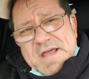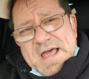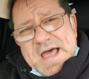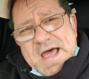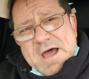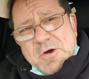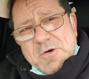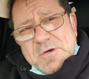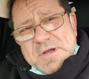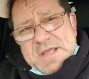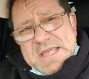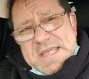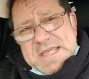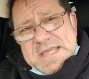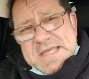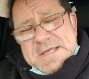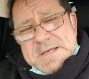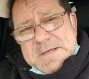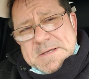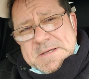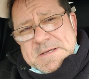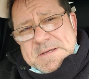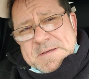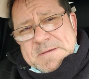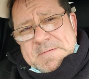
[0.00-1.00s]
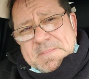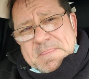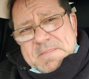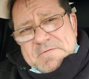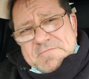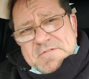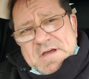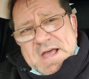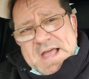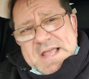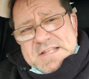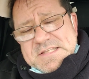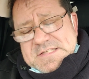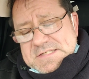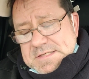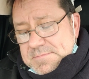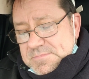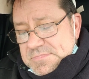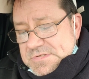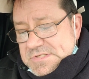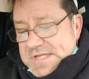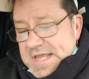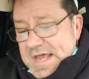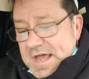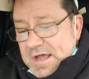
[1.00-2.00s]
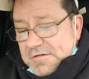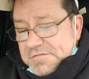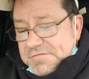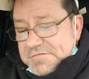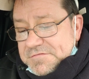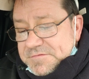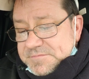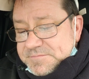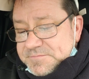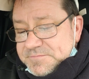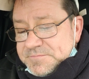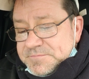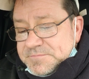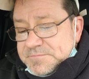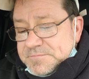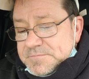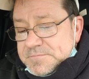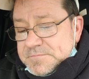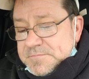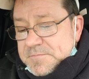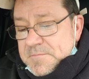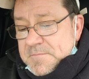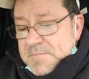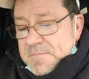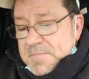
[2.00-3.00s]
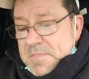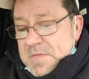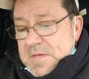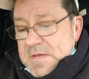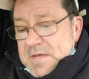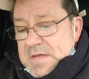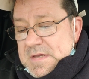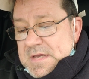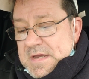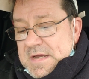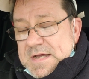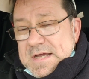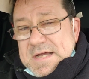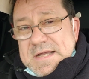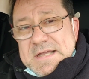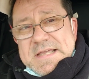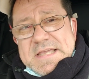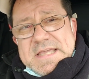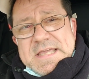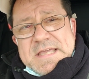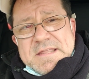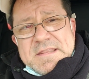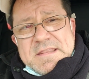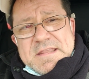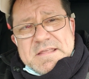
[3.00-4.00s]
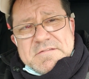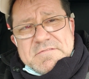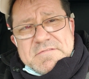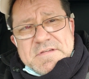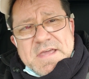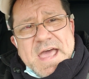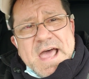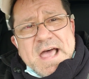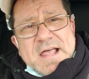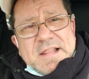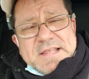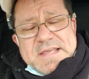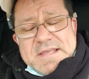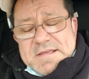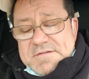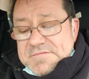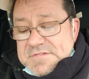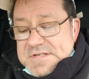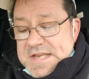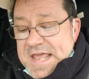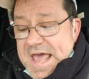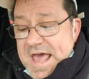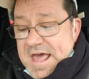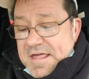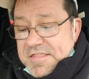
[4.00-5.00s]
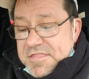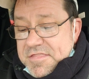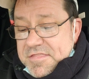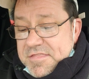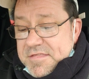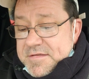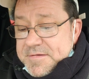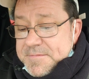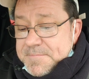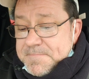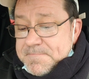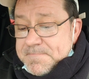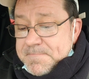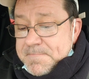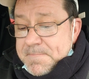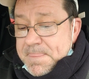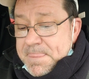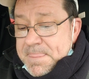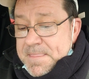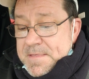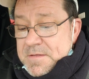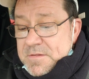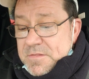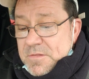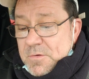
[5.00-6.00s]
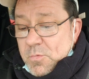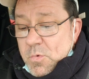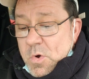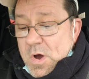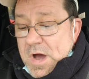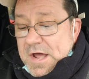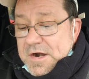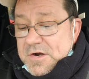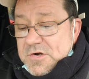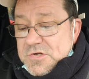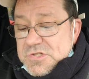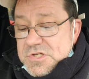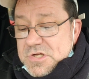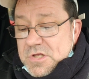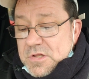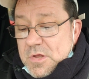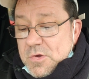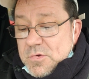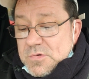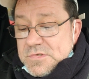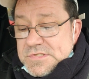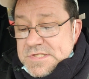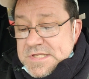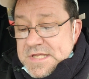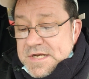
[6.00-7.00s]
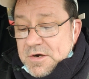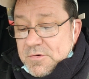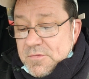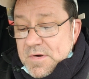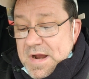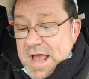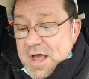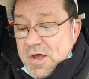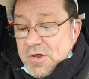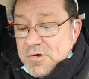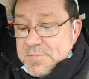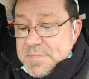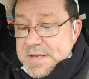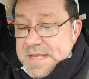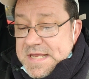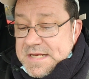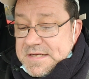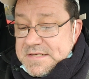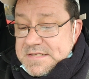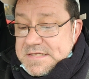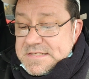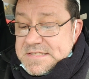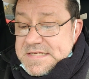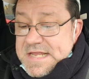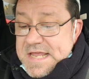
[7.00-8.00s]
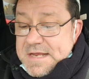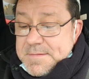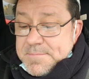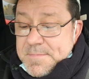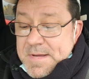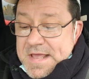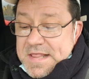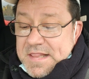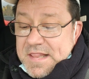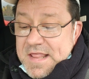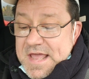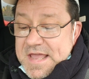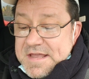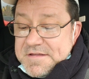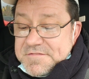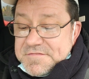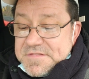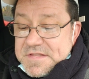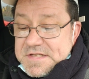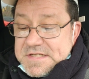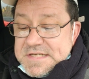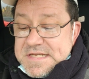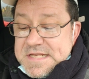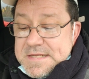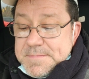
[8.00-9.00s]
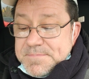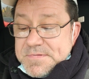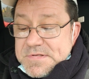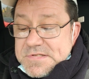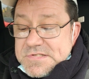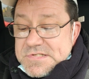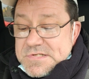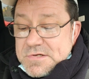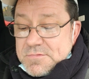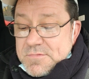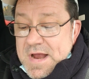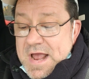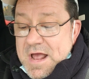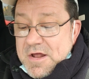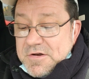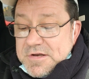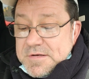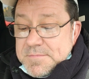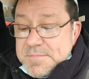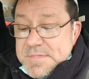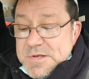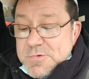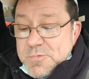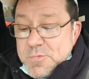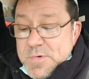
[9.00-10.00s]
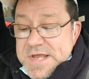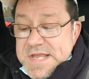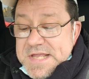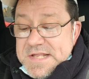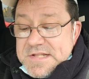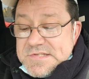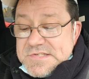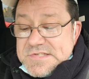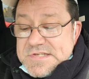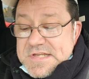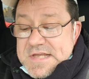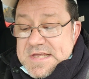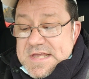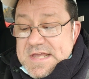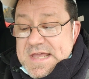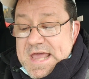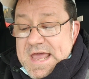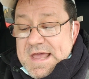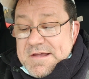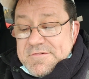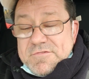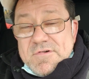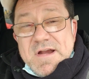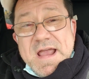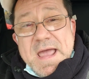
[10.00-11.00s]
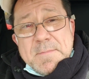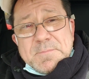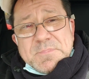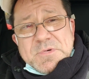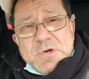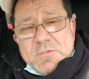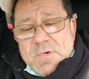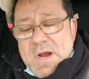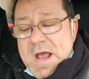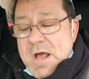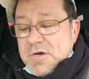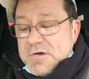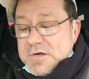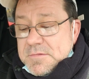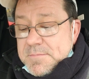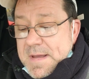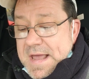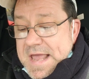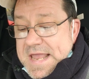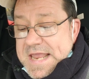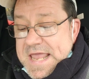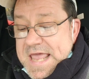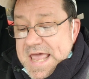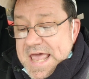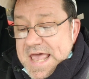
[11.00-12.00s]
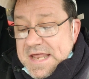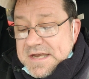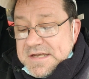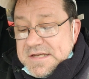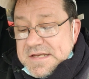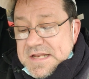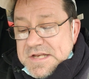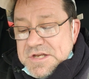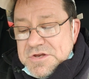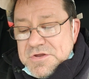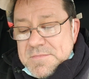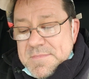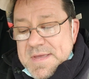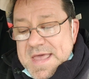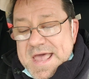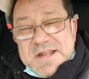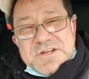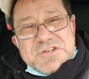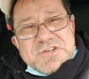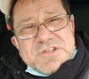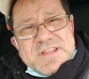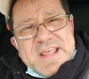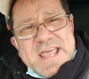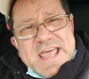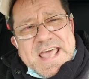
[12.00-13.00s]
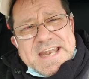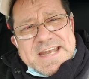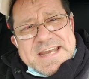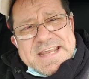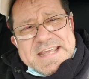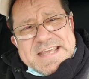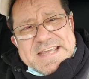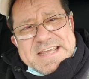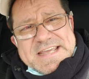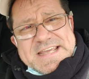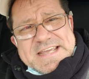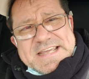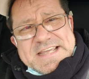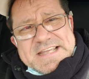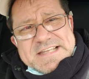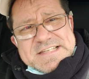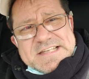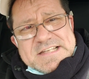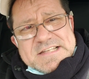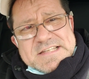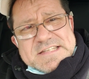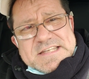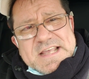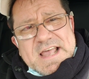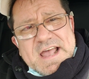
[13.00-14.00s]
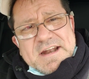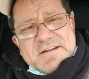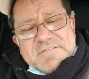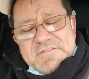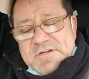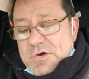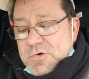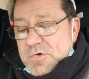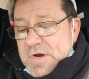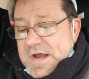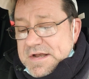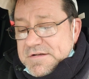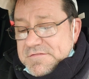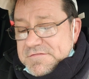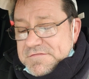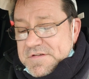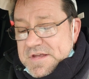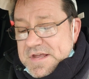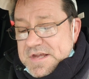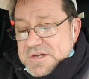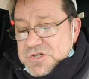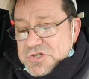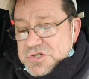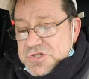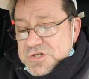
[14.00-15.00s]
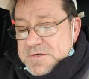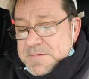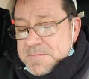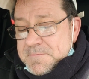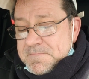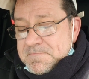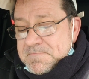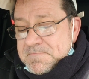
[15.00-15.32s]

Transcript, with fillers: how he finds himself uh, in the valley of death. The waters close in around me to take my life. The deep has surrounded me. Weeds have wrapped around my head. Can you imagine that? He's inside of a great fish,